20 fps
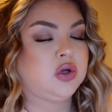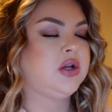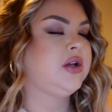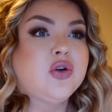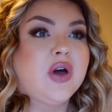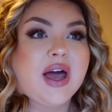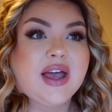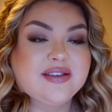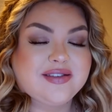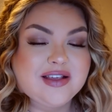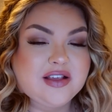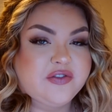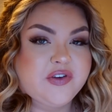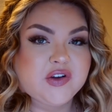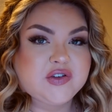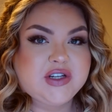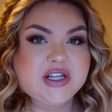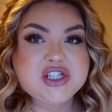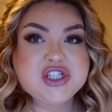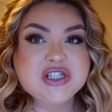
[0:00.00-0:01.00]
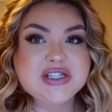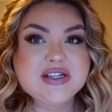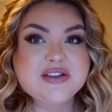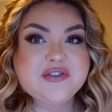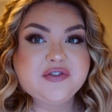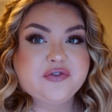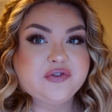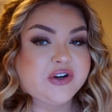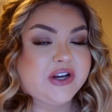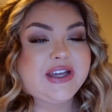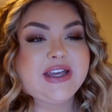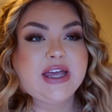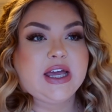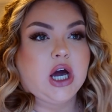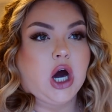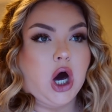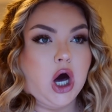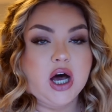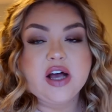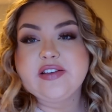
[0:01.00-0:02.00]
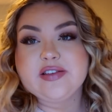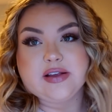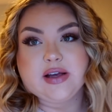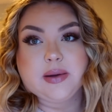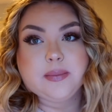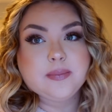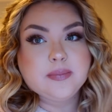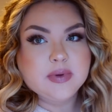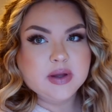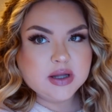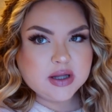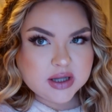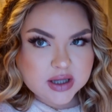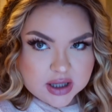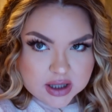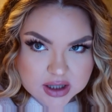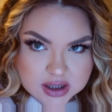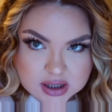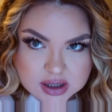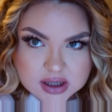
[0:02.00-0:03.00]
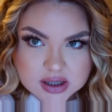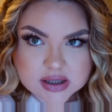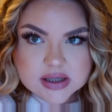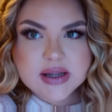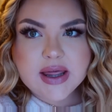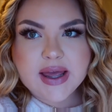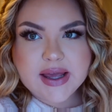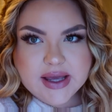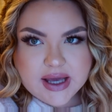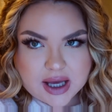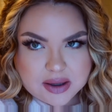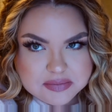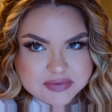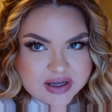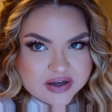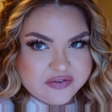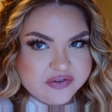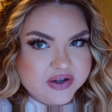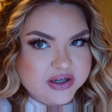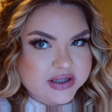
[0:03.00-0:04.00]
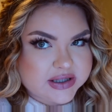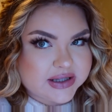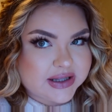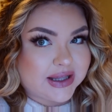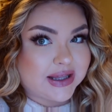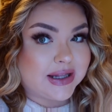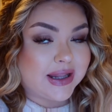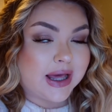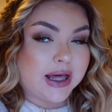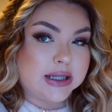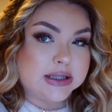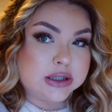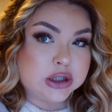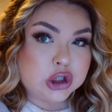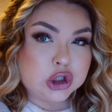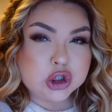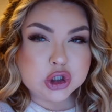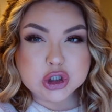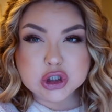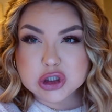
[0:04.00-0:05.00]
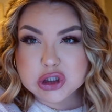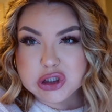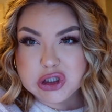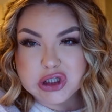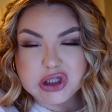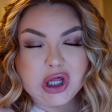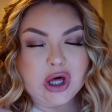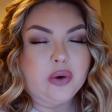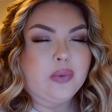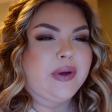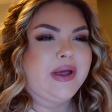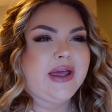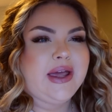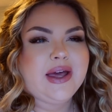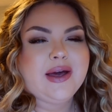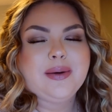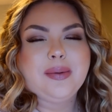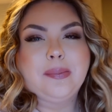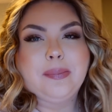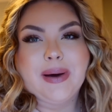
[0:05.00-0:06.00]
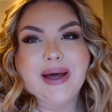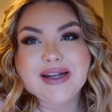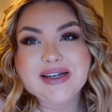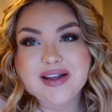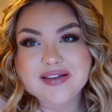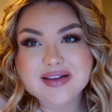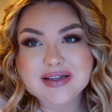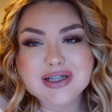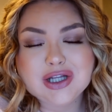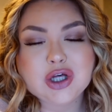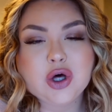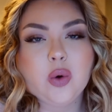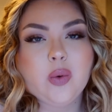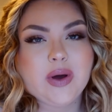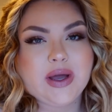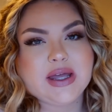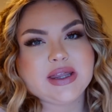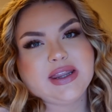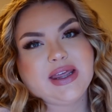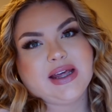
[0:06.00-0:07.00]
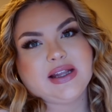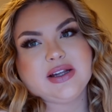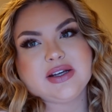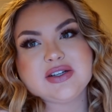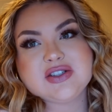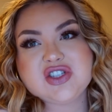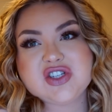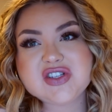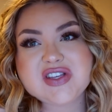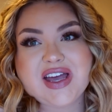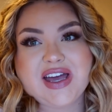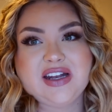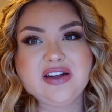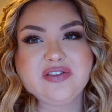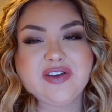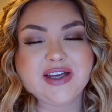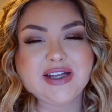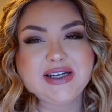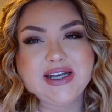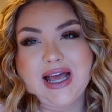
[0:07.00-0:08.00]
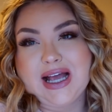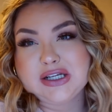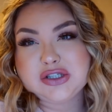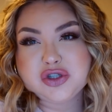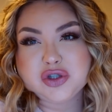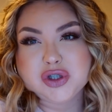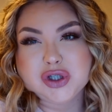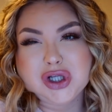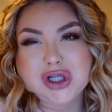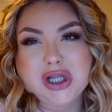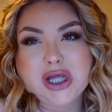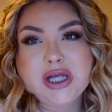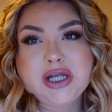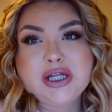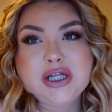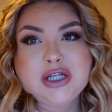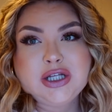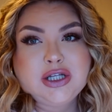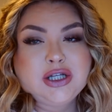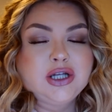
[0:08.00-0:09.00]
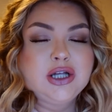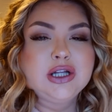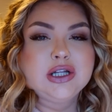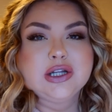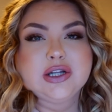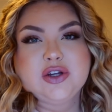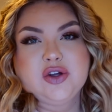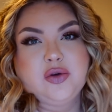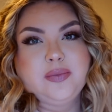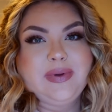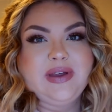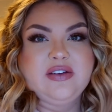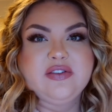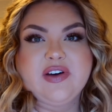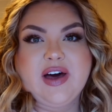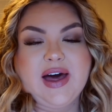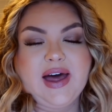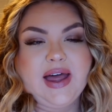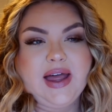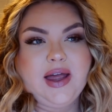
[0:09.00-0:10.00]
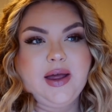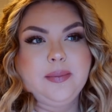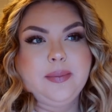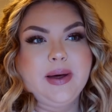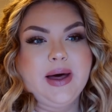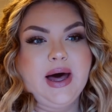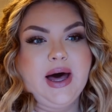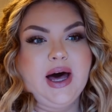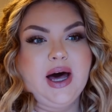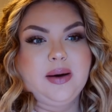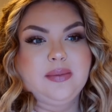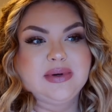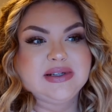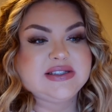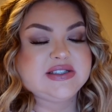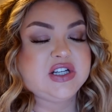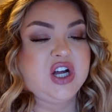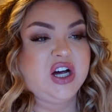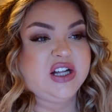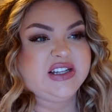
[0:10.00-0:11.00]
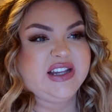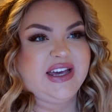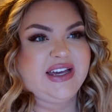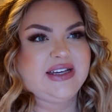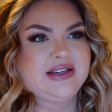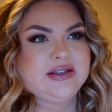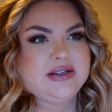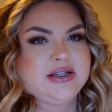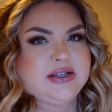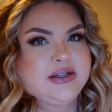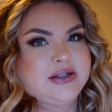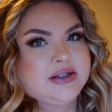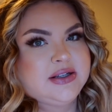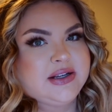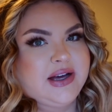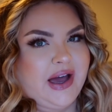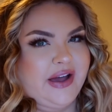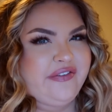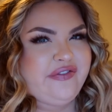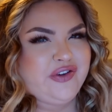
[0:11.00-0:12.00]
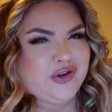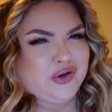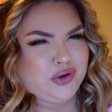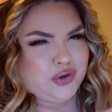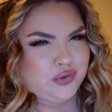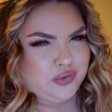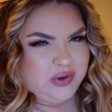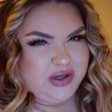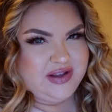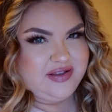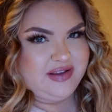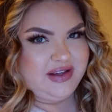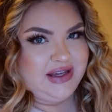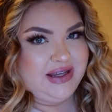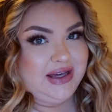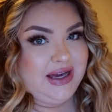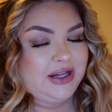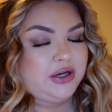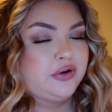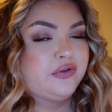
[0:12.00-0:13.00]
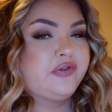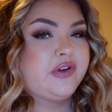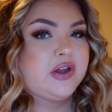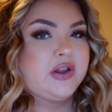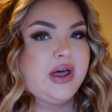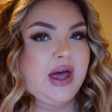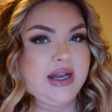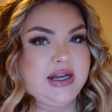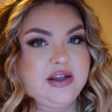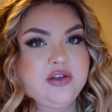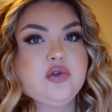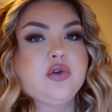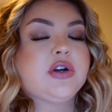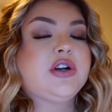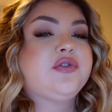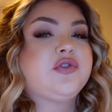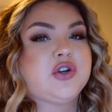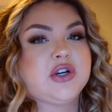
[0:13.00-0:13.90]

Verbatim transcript: you guys, this foundation is freaking awesome. Like I'm definitely like a little glowy, but it doesn't look oily. It looks just kind of like a natural loomy vibe. Um, it's not like I feel greasy. I don't feel any sort of